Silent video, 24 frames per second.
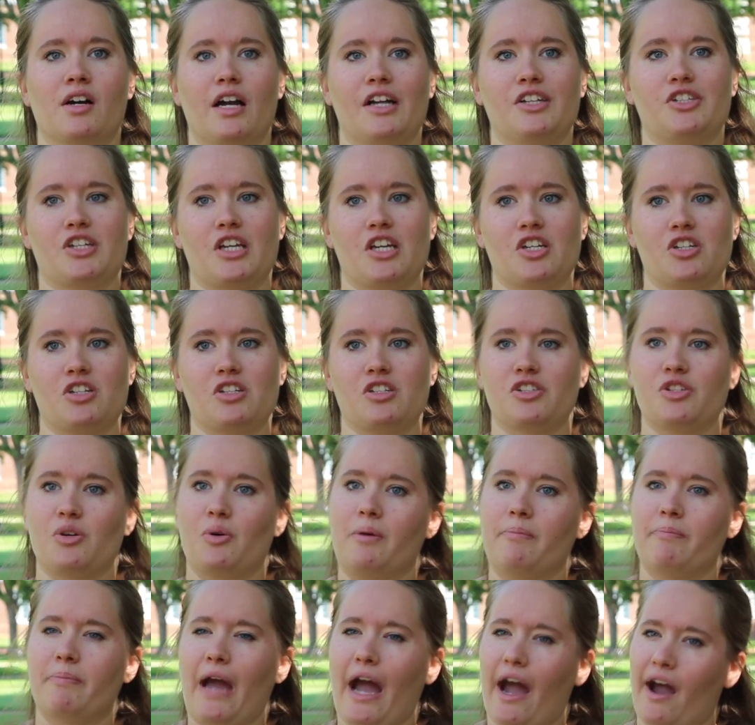education is so
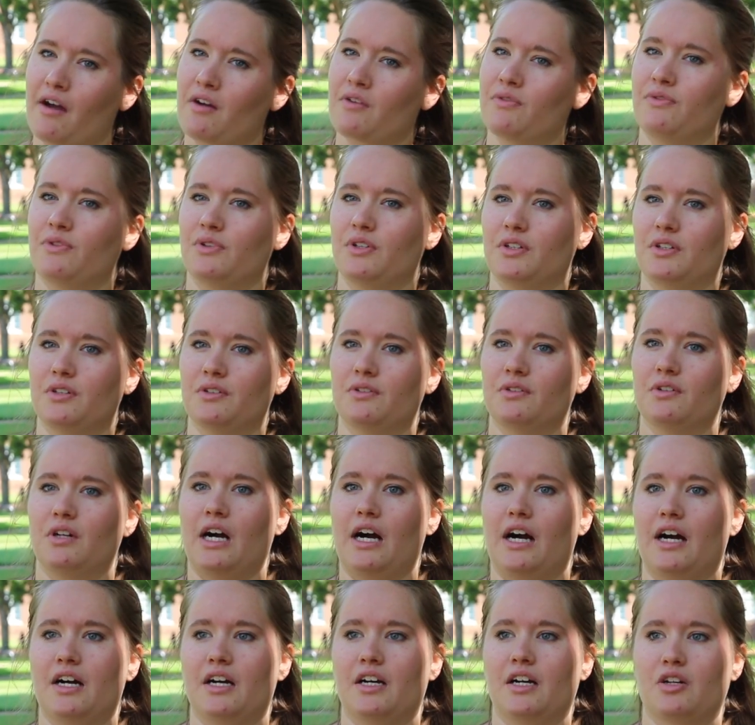impactful
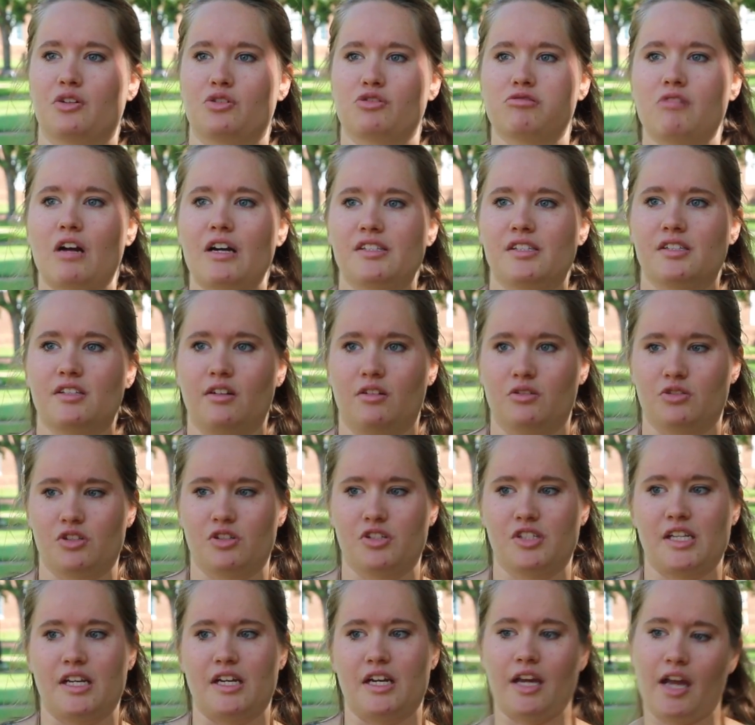uh, across
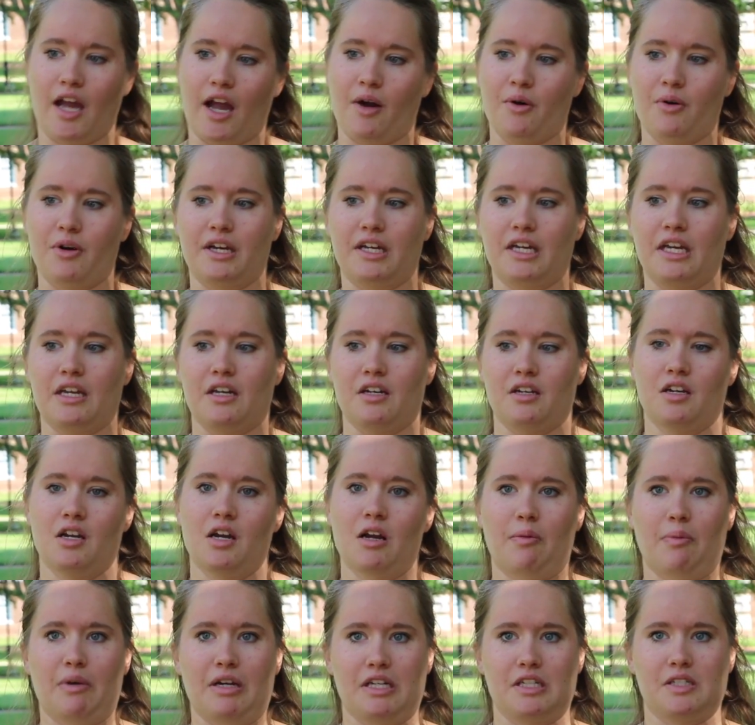cultures and how it can
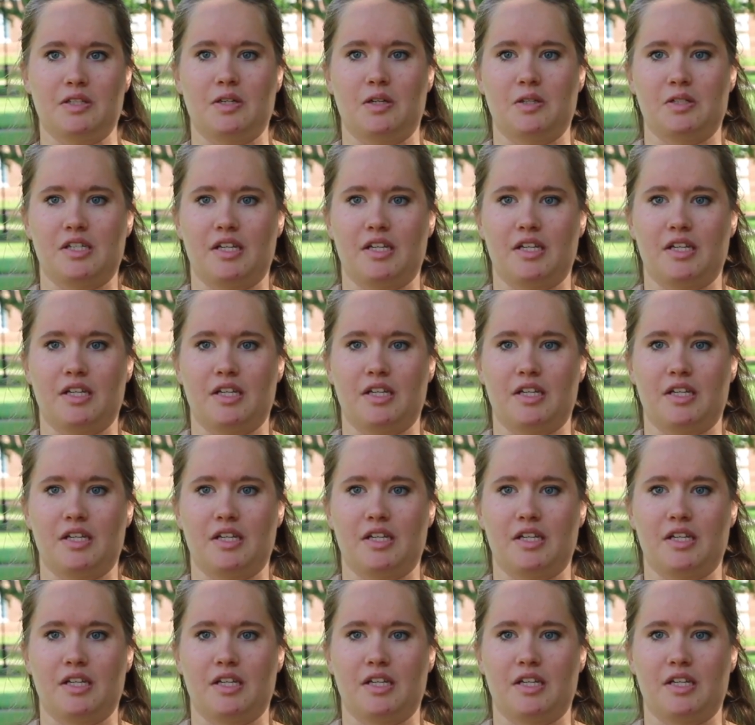bring us all